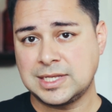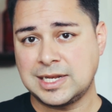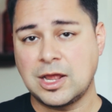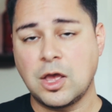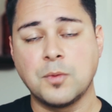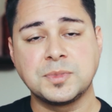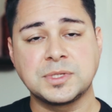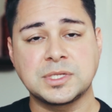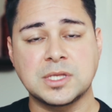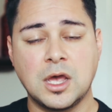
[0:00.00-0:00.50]
It
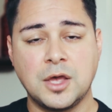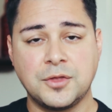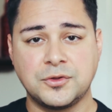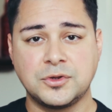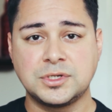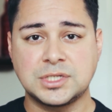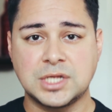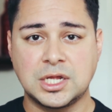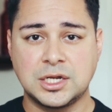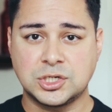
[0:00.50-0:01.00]
helps
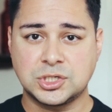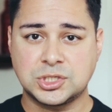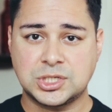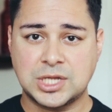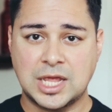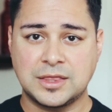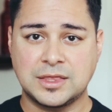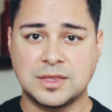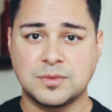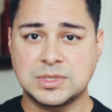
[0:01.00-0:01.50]
others
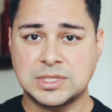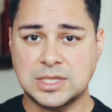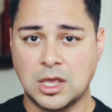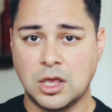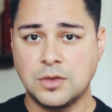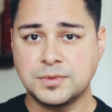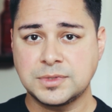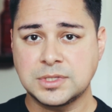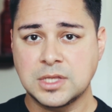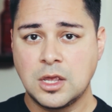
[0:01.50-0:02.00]
understand
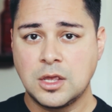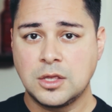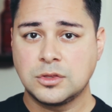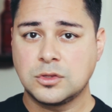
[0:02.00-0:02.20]
themselves,